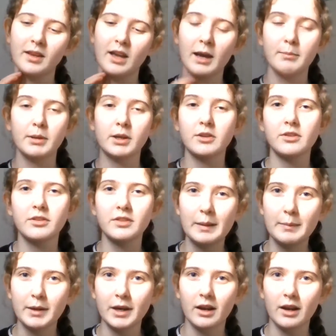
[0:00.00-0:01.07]
because the
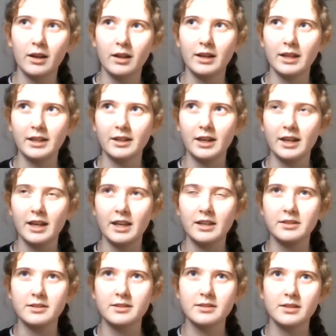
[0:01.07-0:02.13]
seminar leader
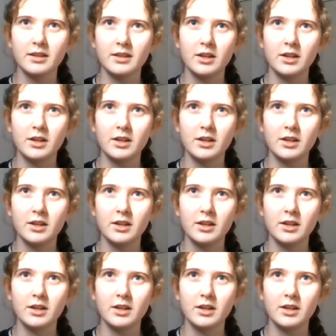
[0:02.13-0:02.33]
is